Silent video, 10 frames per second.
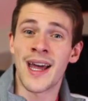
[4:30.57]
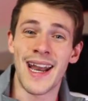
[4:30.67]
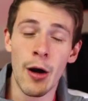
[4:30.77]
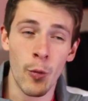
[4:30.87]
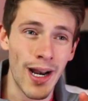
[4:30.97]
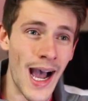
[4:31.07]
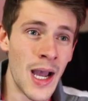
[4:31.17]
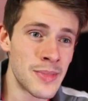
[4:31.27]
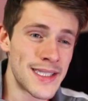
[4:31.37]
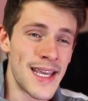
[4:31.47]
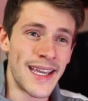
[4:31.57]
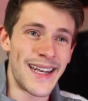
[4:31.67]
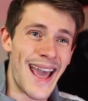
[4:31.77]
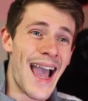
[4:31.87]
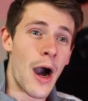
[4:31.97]
Now, what I'm seeing
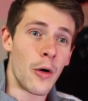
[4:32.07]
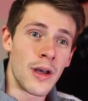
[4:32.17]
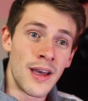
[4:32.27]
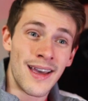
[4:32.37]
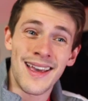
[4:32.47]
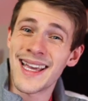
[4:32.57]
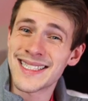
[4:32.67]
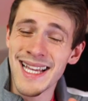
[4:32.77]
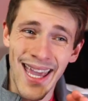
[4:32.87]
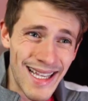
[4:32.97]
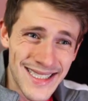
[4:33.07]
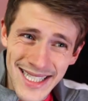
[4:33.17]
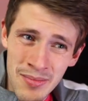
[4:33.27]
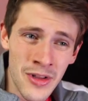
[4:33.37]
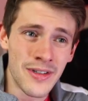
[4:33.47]
now is a
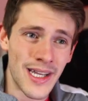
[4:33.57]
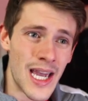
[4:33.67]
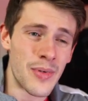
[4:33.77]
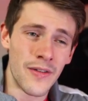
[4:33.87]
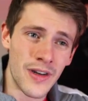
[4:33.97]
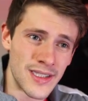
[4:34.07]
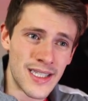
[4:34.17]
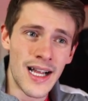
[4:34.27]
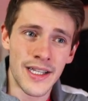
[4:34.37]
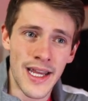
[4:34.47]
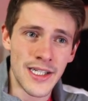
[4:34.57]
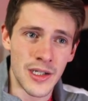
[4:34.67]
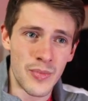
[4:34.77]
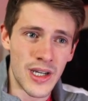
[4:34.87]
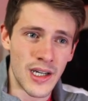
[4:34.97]
similar type of
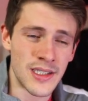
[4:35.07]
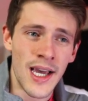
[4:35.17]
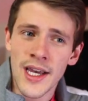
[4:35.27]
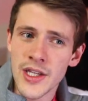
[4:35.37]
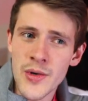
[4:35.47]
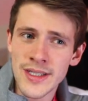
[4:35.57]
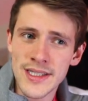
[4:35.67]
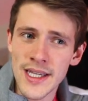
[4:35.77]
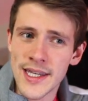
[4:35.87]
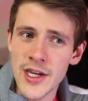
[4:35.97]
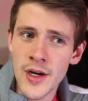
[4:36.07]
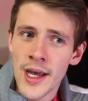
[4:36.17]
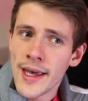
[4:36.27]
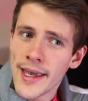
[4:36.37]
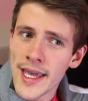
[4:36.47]
consolidation because you can see here
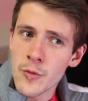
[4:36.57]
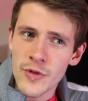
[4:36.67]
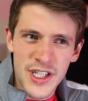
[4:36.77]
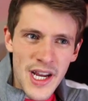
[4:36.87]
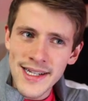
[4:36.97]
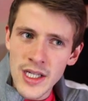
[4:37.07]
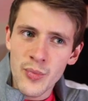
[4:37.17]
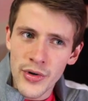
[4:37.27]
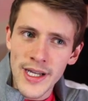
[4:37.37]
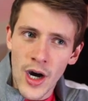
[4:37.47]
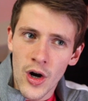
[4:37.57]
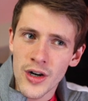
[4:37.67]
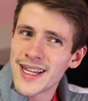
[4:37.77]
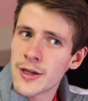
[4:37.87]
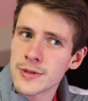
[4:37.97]
it rejected pretty
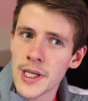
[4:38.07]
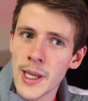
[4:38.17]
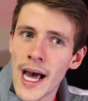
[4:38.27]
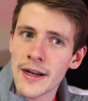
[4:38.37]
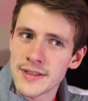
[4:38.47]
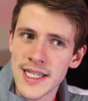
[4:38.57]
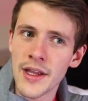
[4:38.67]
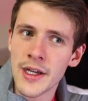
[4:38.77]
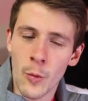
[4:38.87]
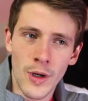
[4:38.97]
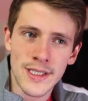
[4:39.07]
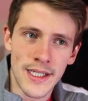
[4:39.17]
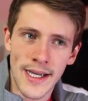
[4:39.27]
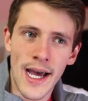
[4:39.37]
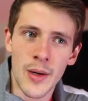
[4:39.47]
hard and there was a lot of selling once
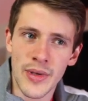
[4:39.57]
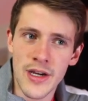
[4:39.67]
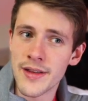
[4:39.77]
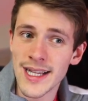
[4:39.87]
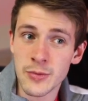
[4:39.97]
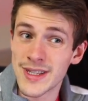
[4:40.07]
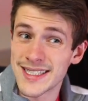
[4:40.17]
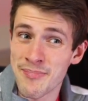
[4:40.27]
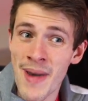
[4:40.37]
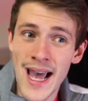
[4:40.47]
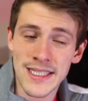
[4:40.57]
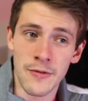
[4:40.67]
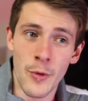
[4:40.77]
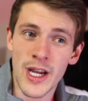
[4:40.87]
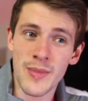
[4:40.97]
it got up here. That's what this
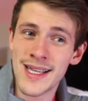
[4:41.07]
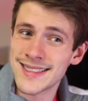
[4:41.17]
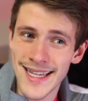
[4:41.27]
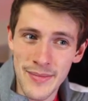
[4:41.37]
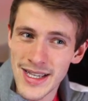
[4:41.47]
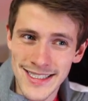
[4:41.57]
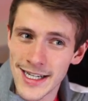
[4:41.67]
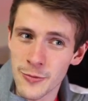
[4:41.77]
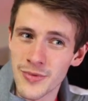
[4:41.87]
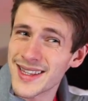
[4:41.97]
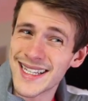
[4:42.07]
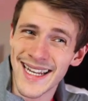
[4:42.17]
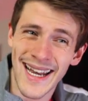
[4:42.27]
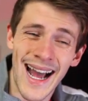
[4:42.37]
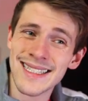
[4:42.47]
massive wick means. It means that it really
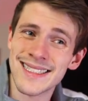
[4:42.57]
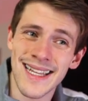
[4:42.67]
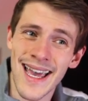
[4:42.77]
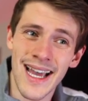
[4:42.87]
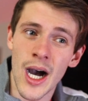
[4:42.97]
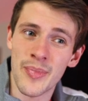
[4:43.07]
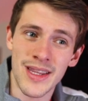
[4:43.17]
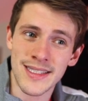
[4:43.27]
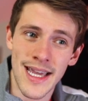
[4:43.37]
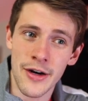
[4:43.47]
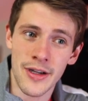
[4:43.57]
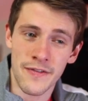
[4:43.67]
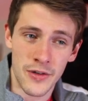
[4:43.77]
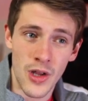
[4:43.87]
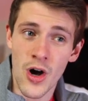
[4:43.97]
did not stay up in this area
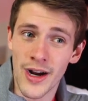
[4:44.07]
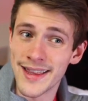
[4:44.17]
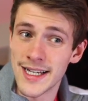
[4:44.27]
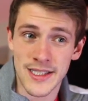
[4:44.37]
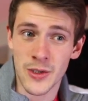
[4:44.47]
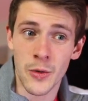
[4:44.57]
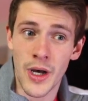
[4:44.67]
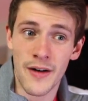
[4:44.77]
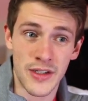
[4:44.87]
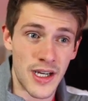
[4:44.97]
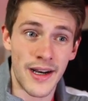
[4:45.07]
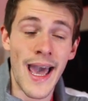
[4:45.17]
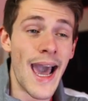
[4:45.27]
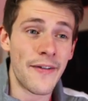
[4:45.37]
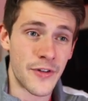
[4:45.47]
for long and then it sold off a ton
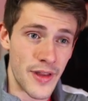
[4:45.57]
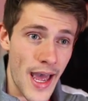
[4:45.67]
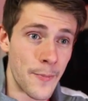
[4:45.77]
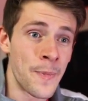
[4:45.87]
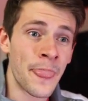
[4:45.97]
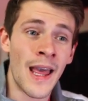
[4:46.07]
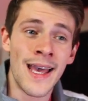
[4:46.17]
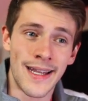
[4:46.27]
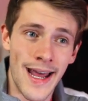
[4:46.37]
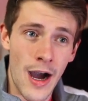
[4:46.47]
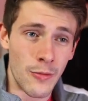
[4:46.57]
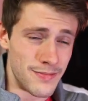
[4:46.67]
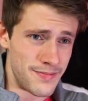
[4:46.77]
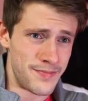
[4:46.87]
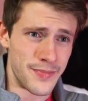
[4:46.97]
after that. Now,
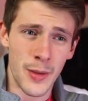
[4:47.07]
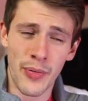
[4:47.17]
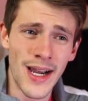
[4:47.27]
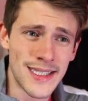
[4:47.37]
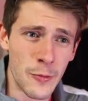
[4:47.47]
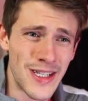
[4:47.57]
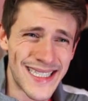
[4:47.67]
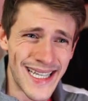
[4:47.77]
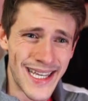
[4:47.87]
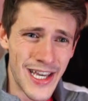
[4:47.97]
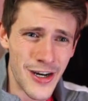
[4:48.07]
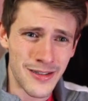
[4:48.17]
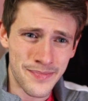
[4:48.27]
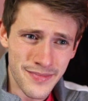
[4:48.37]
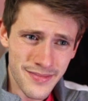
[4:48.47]
the price that we see
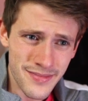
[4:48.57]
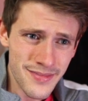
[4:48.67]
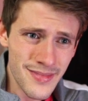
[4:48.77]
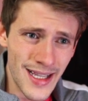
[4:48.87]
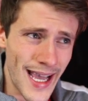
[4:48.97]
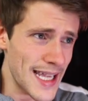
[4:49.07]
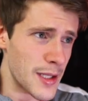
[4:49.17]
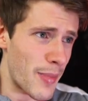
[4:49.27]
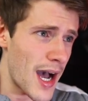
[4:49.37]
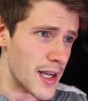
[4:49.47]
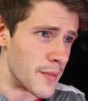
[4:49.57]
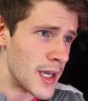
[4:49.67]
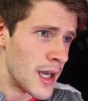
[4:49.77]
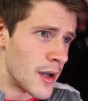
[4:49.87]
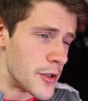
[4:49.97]
here at the bottom,
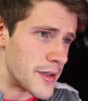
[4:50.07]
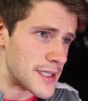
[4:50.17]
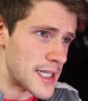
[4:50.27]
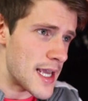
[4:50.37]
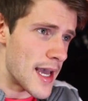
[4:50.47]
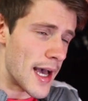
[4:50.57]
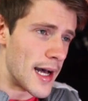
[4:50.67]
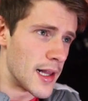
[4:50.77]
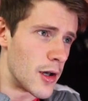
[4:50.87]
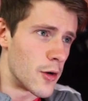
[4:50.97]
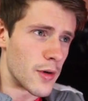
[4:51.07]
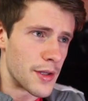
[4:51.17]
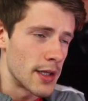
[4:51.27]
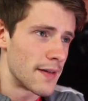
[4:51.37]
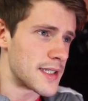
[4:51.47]
you can see L over
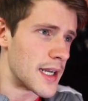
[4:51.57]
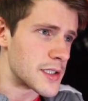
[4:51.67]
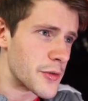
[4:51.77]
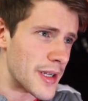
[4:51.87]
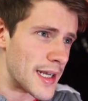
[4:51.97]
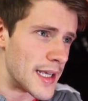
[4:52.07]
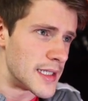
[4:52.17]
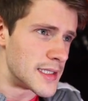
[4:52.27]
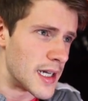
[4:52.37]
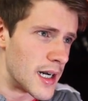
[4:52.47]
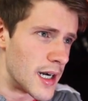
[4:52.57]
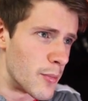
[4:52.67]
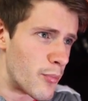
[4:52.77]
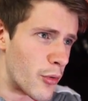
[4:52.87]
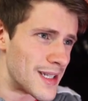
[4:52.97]
on the left side of the screen is
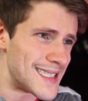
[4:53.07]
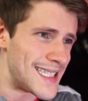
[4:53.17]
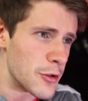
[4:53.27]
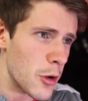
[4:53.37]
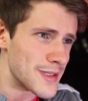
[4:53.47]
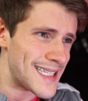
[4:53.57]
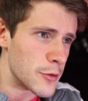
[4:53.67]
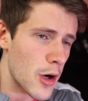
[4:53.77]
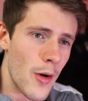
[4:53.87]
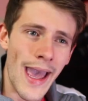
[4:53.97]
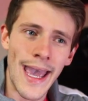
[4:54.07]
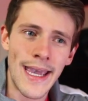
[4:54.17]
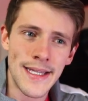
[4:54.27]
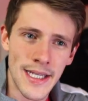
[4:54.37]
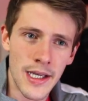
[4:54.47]
uh,
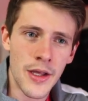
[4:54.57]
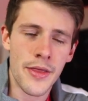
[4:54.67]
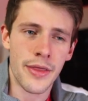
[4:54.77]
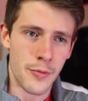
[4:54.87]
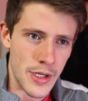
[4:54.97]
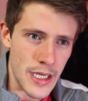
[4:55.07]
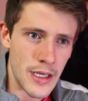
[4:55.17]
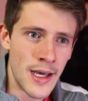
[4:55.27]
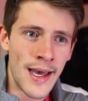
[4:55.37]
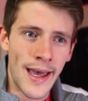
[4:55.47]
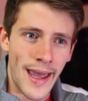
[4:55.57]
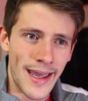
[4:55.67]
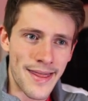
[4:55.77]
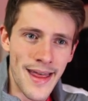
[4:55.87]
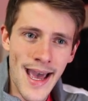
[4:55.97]
0.0083.
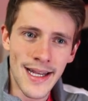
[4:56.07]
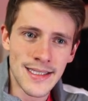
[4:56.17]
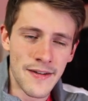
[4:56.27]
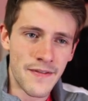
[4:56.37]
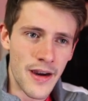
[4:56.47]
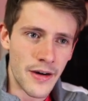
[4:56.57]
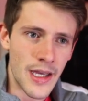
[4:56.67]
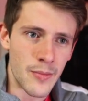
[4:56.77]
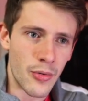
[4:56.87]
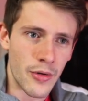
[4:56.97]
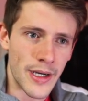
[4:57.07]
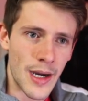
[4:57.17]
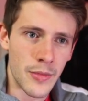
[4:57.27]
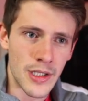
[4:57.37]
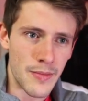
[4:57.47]
And that is a very important
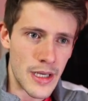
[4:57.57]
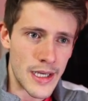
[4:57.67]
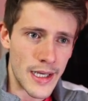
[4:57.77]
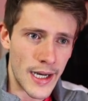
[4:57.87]
number to me.